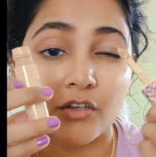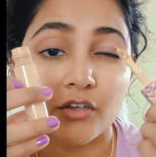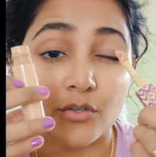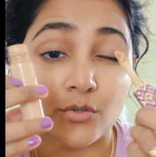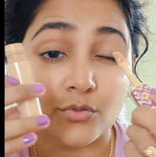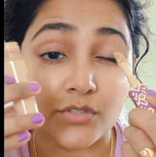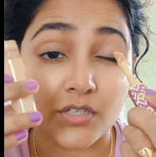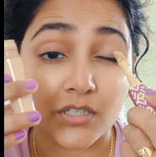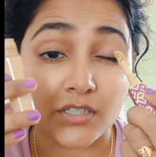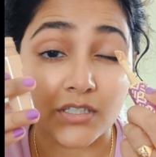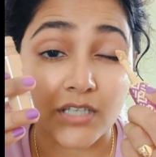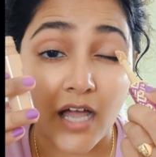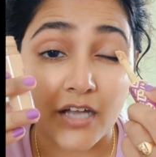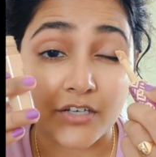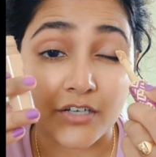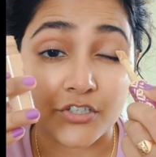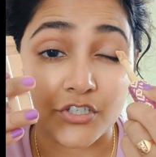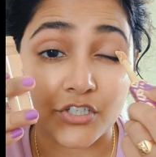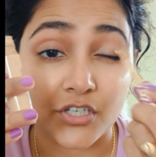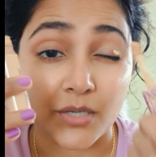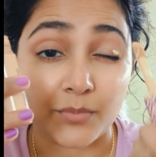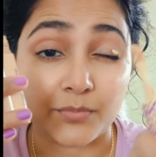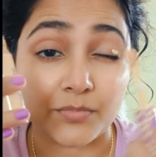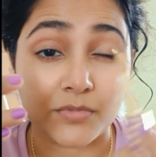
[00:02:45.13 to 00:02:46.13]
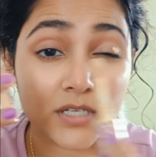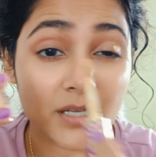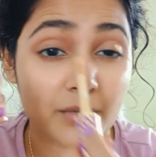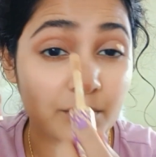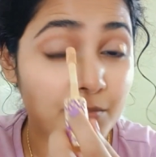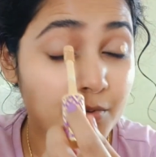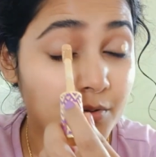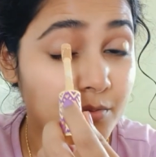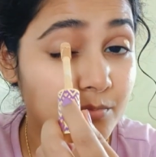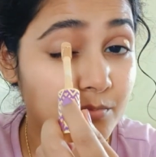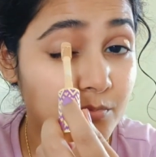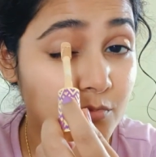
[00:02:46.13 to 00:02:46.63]
Using Tarte Shape
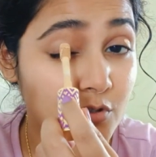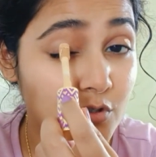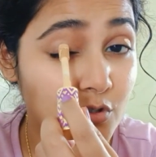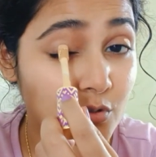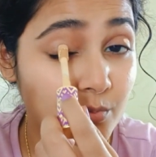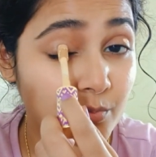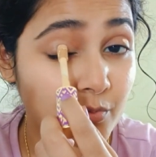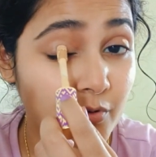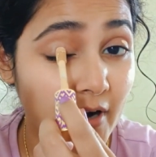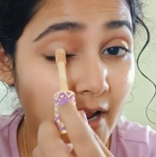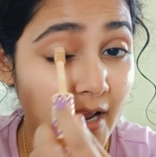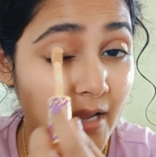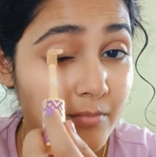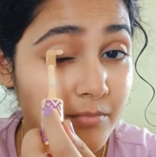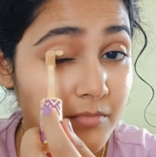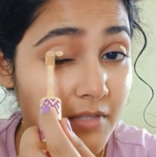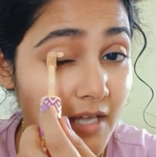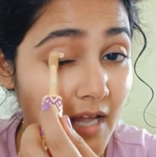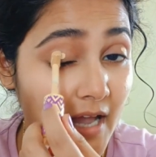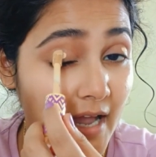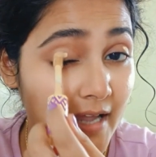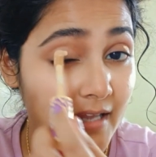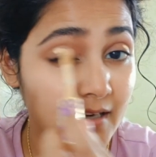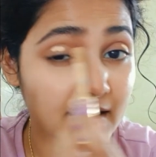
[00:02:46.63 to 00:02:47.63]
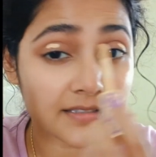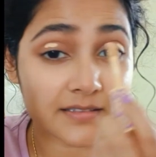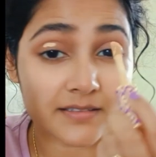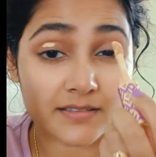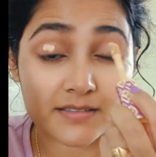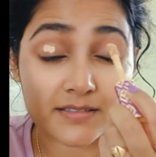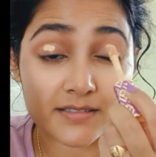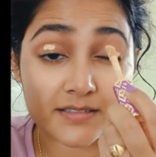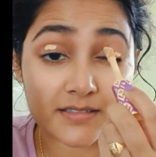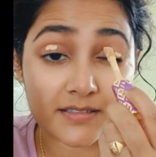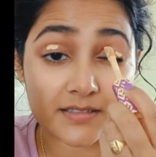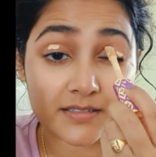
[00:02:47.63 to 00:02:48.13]
Tape to prime the
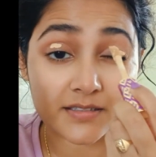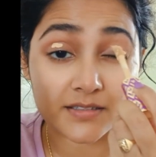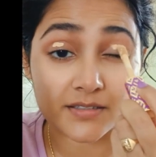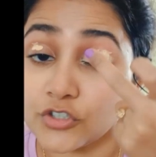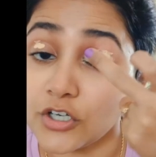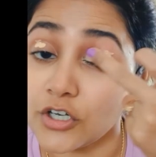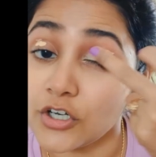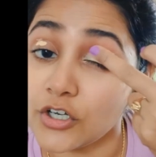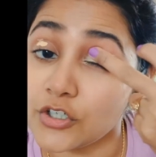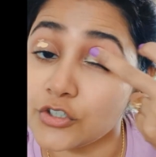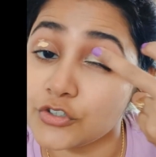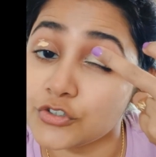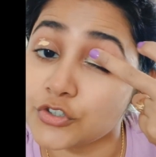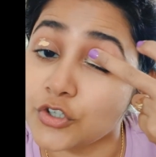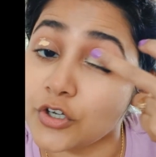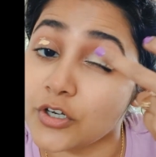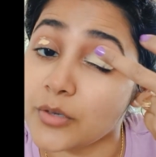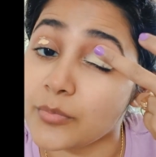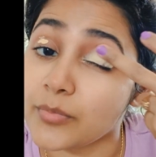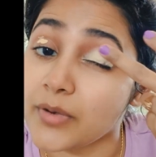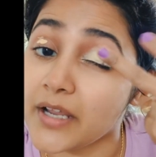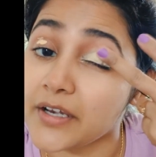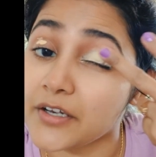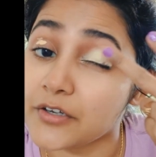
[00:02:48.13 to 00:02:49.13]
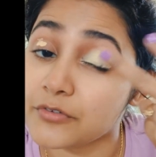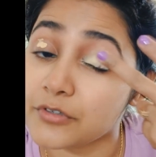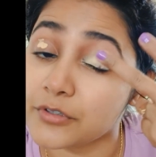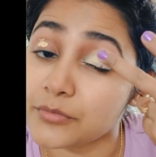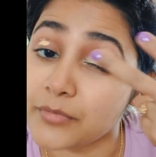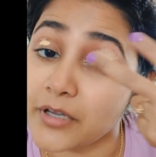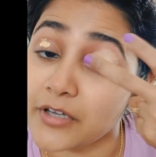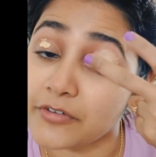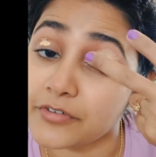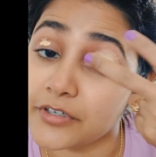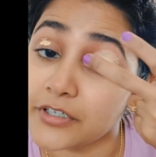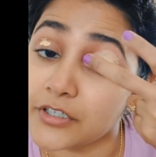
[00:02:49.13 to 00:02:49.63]
eyelids. Just gonna blend it with
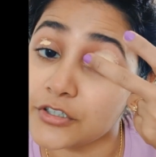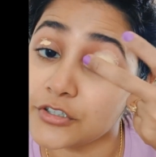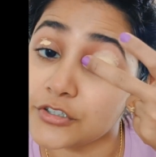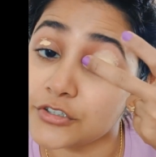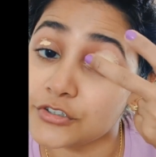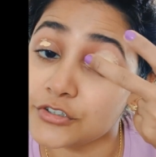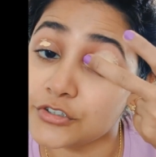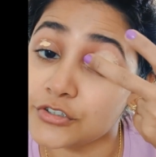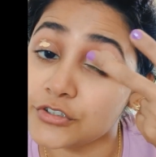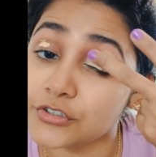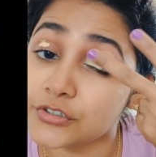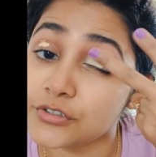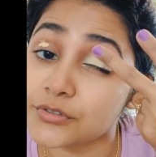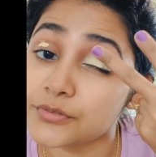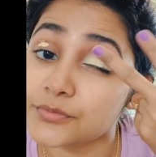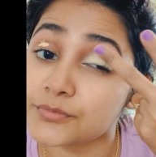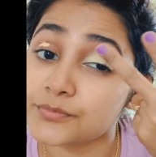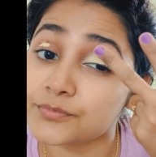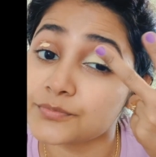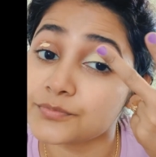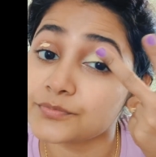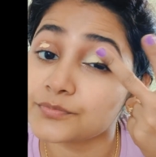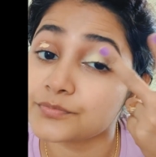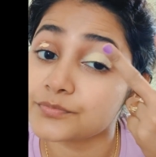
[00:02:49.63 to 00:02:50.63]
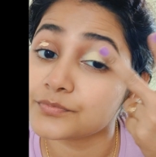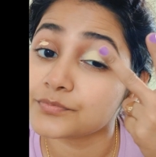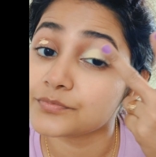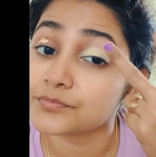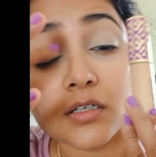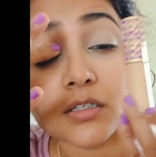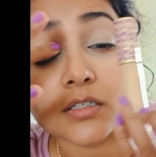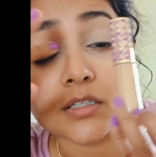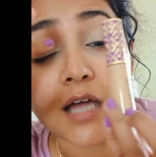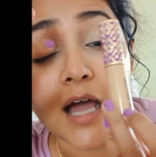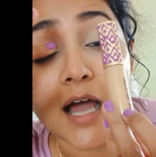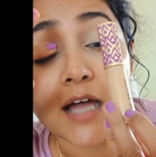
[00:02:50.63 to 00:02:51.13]
my fingers.
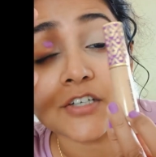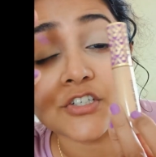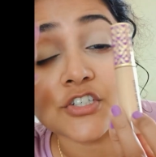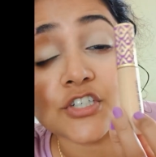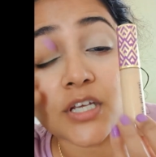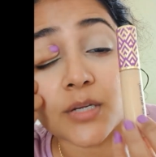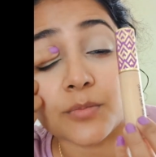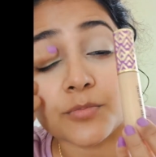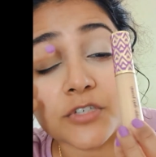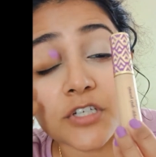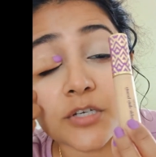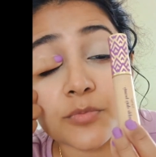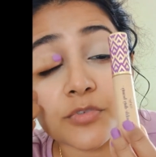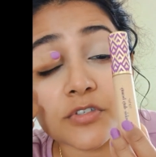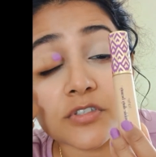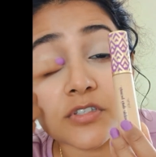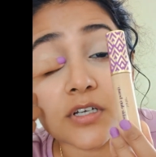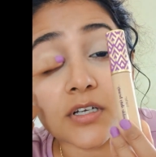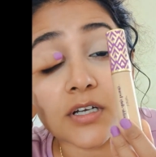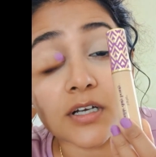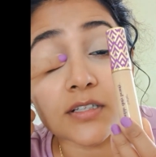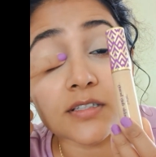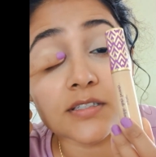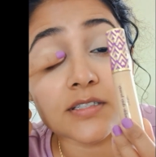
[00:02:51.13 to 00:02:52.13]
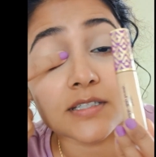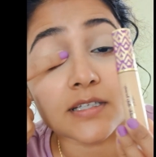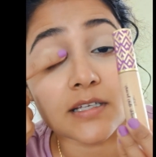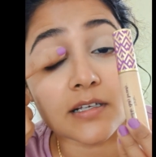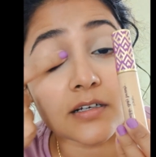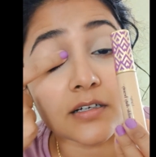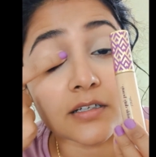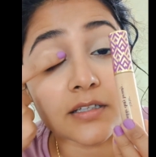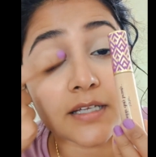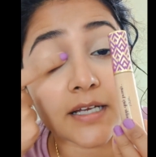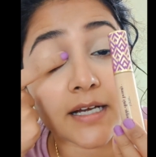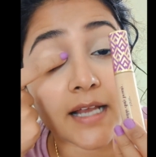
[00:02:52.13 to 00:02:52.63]
Tarte Shape Tape is a
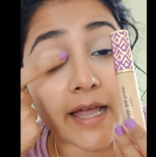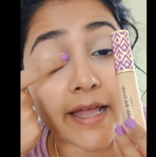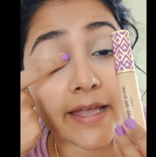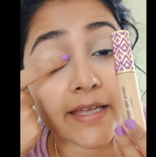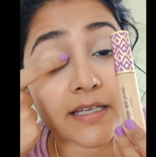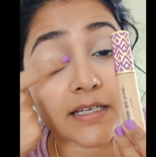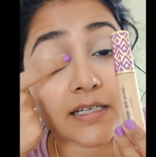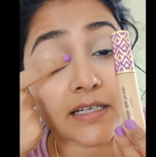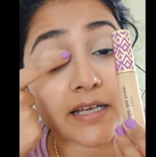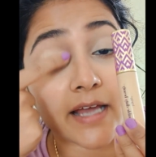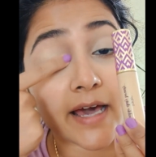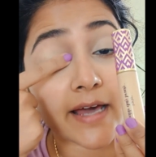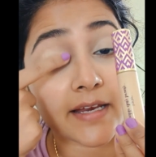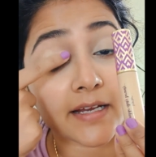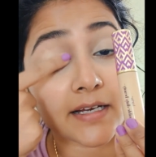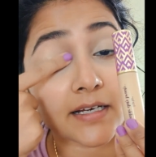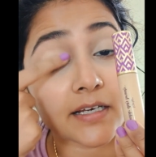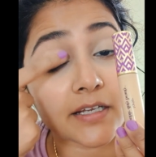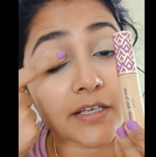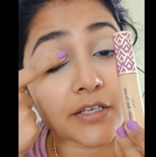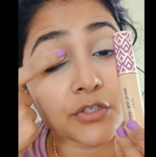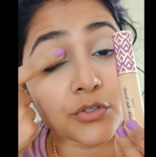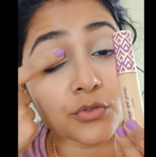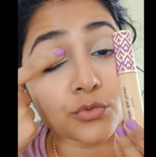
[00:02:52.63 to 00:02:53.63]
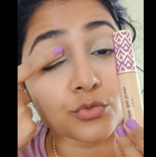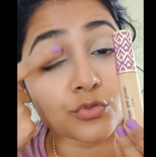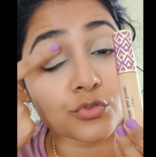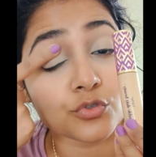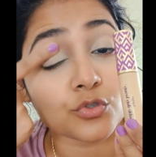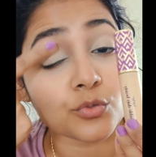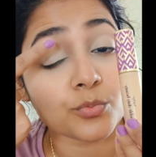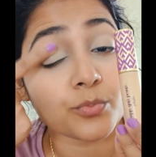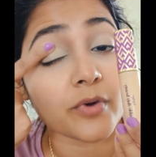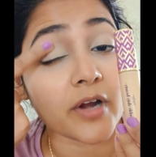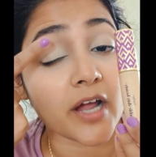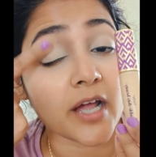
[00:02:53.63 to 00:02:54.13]
concealer that I can directly use
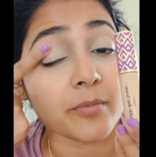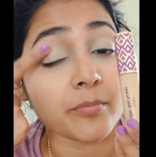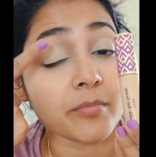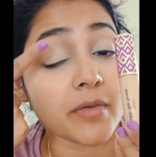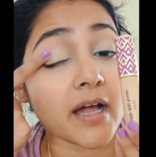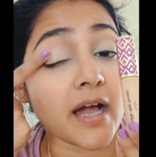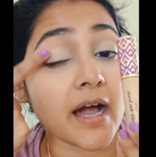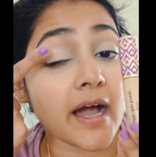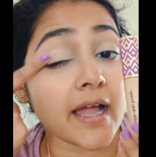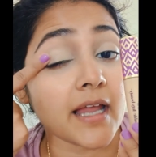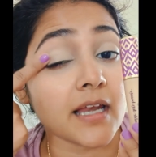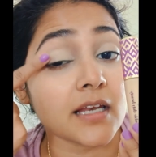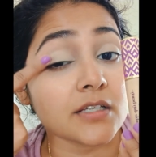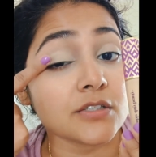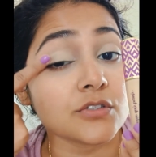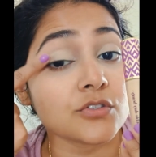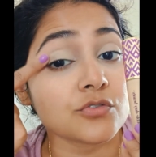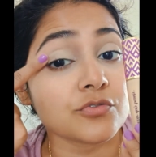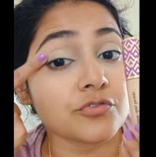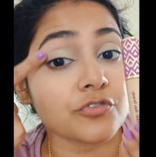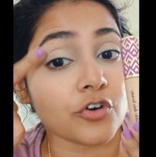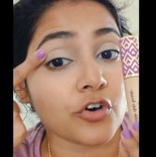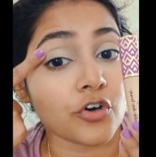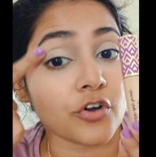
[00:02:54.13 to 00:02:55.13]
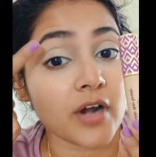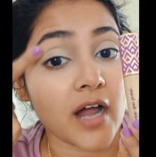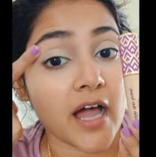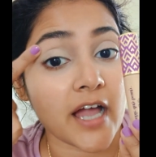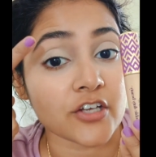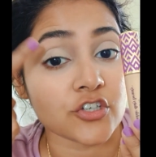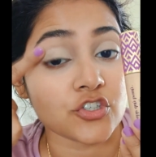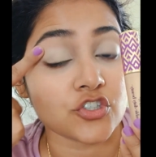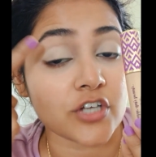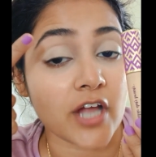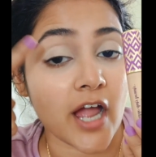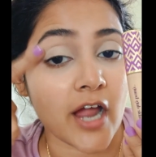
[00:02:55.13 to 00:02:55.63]
to prime my eyelids for
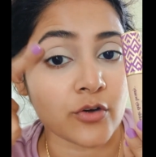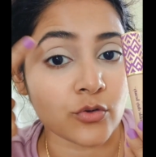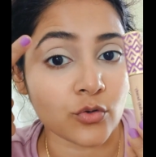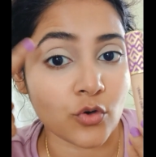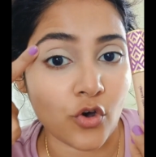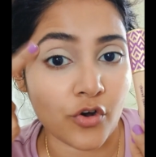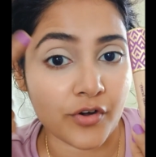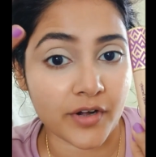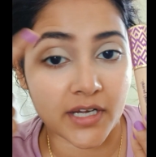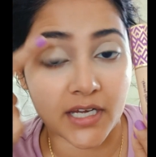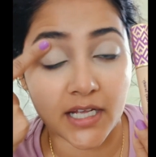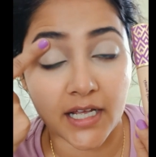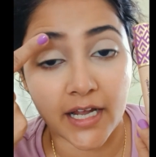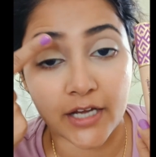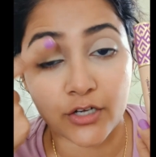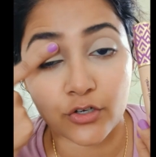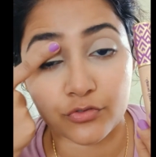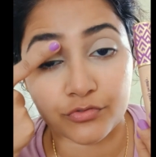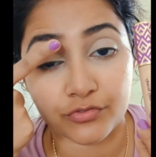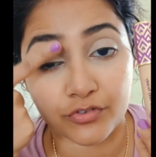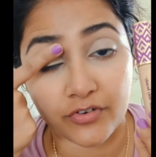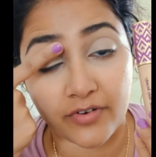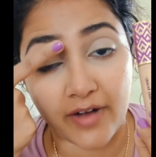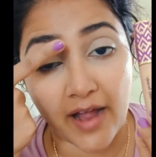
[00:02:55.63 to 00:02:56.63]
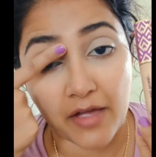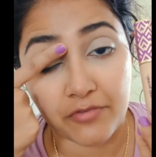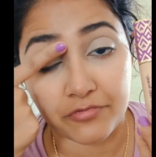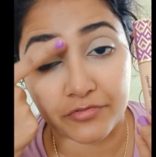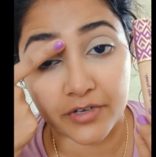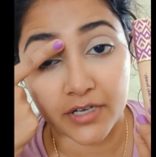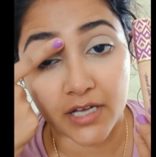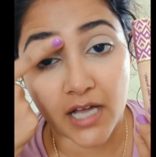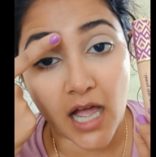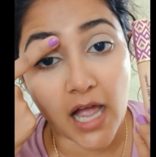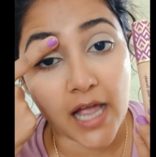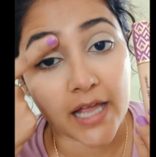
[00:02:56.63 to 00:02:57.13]
eyeshadow or any kind of
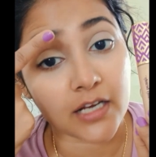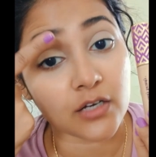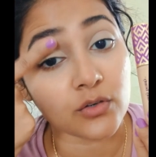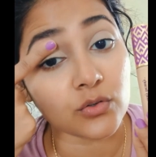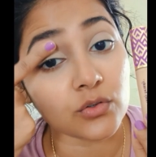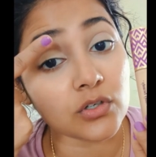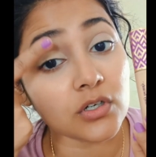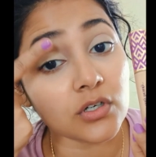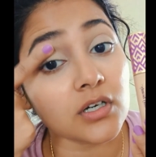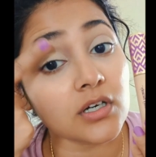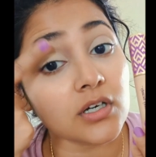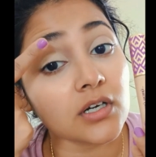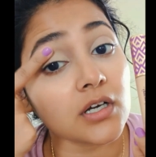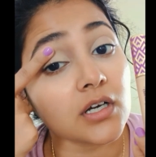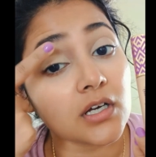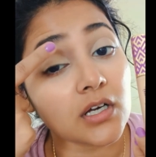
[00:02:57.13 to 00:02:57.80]
graphic eye look.